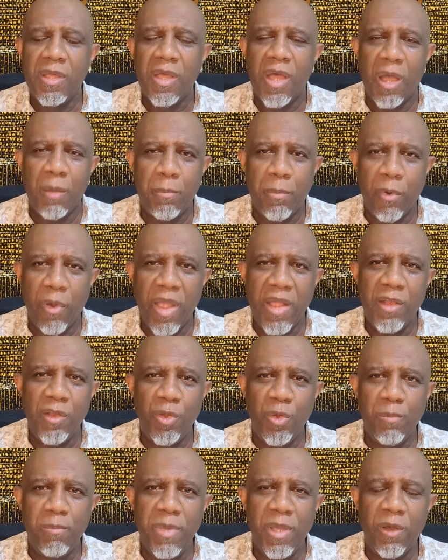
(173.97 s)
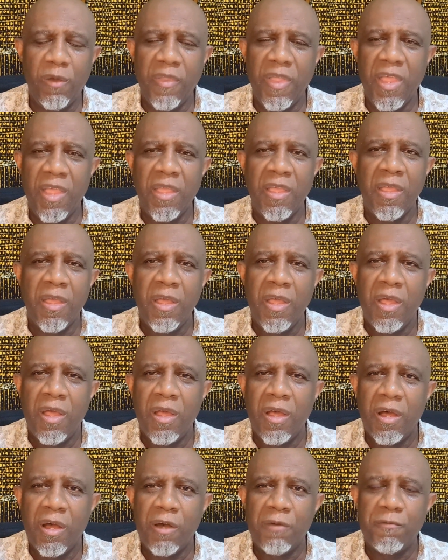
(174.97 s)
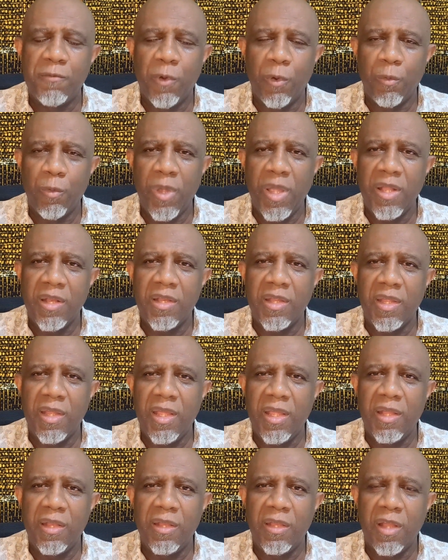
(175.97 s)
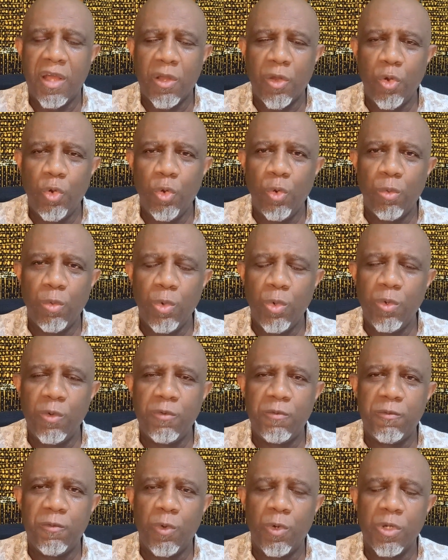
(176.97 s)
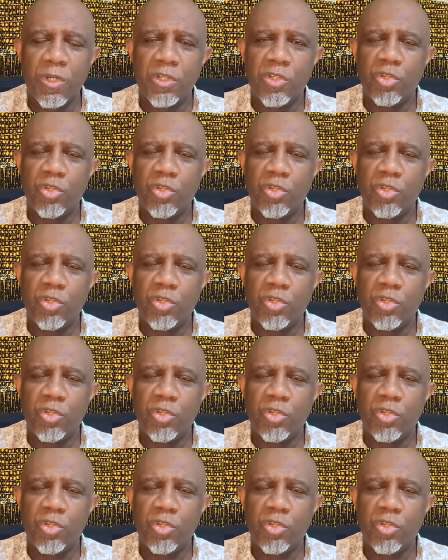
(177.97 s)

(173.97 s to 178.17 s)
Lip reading: a brand new building for rent in Nakuru for